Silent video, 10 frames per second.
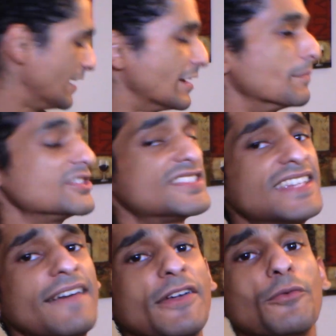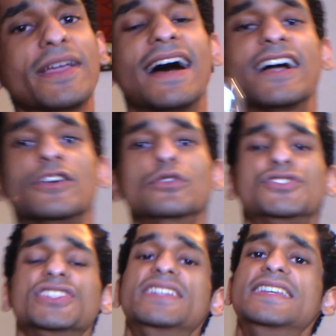at number seven, we got
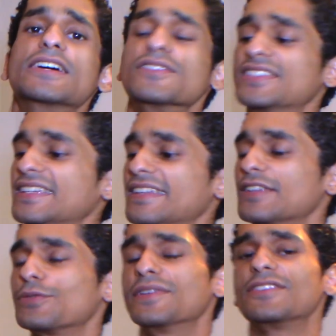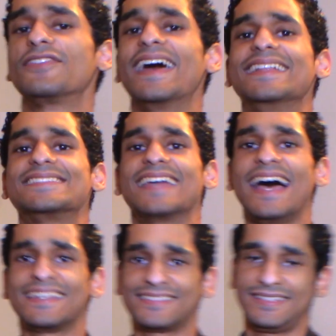Gucci Guilty, and this one is
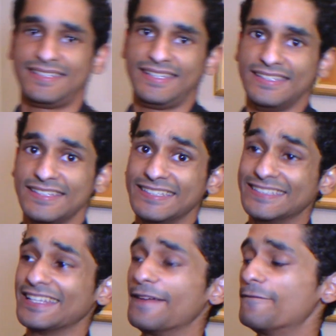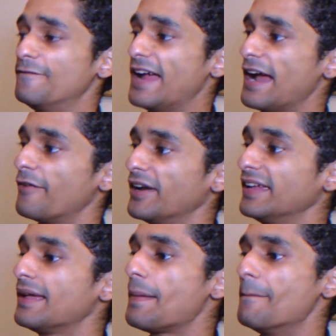fantastic. It is a
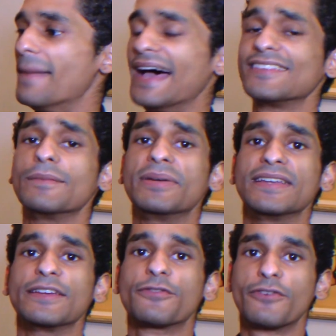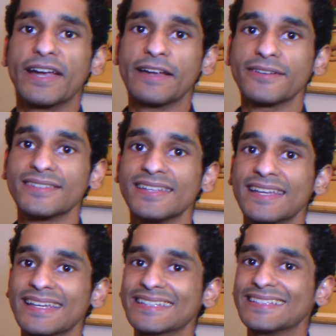very mass-appealing fragrance.
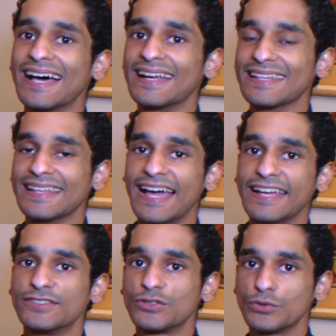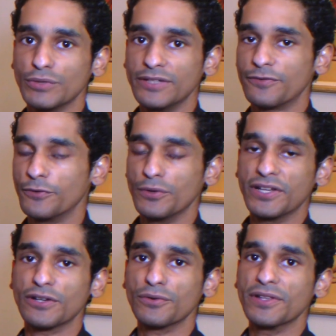It's got a light, sweet,
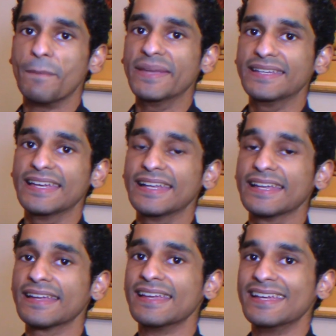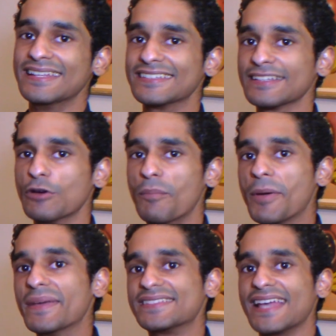fruity note in the beginning. It's a little
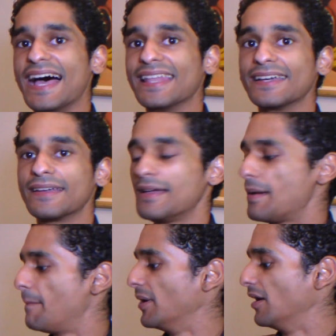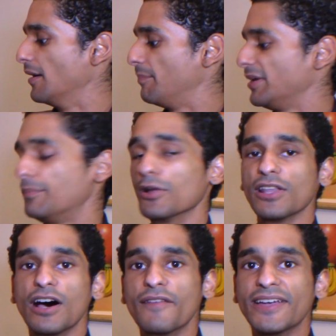bit metallic, but people
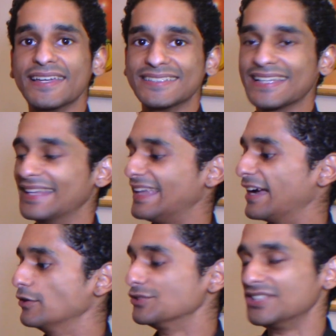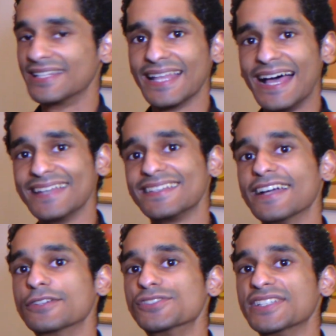love it. It's got that Gucci class,
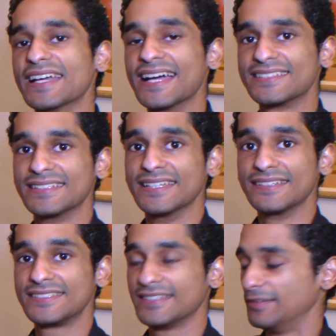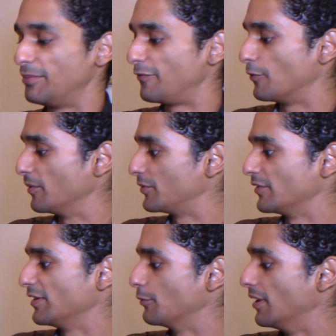that Gucci excellence. It performs
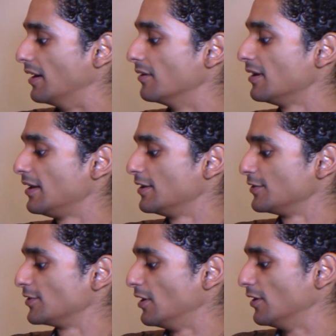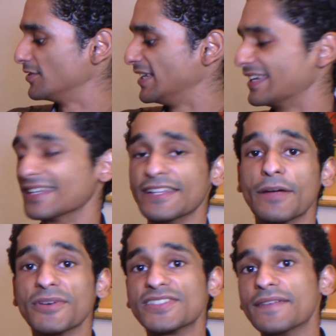really well. So taking in
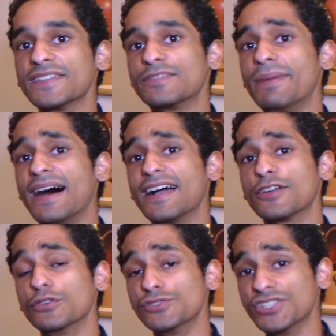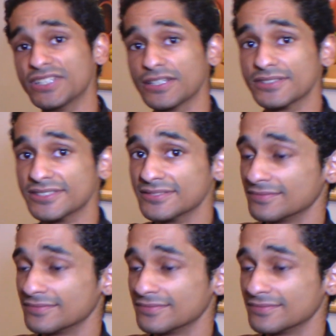number seven spot, Gucci Guilty.